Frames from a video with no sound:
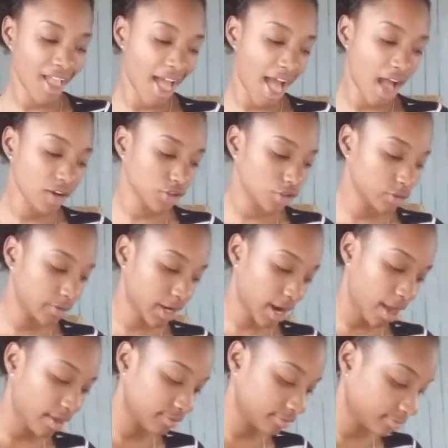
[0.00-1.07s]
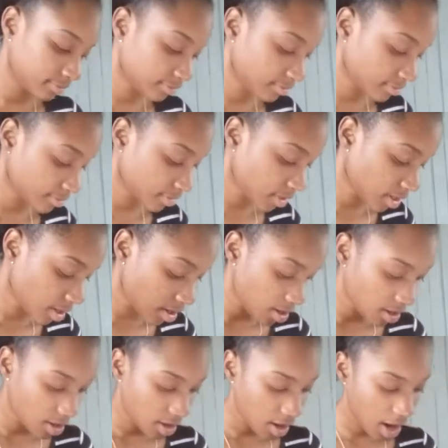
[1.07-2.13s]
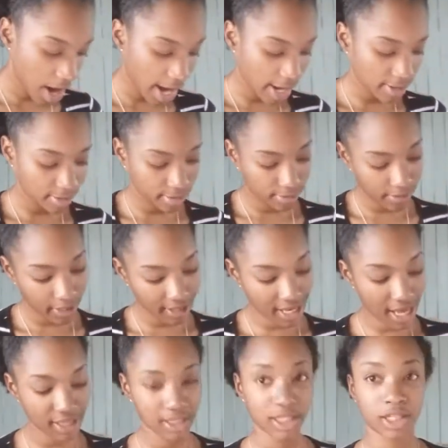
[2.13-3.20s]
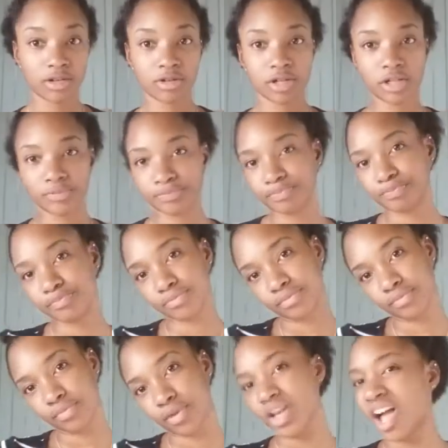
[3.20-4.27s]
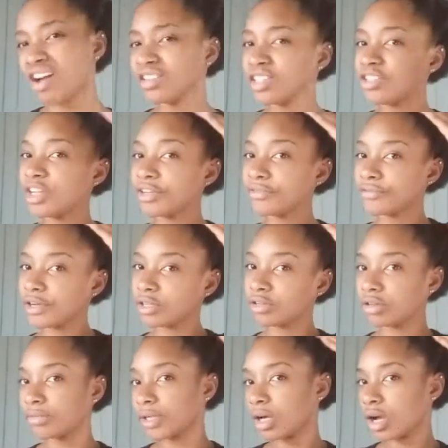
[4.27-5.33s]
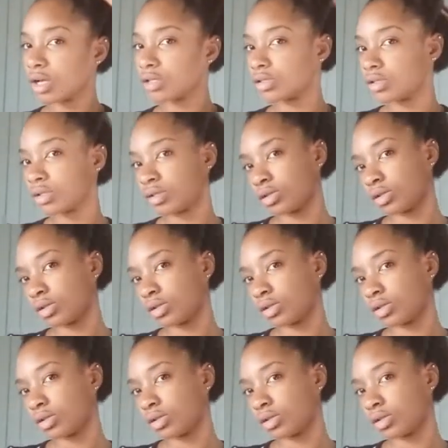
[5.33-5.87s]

I ain't gonna show none of that. Alright, we can test some Eco. I only on the front though because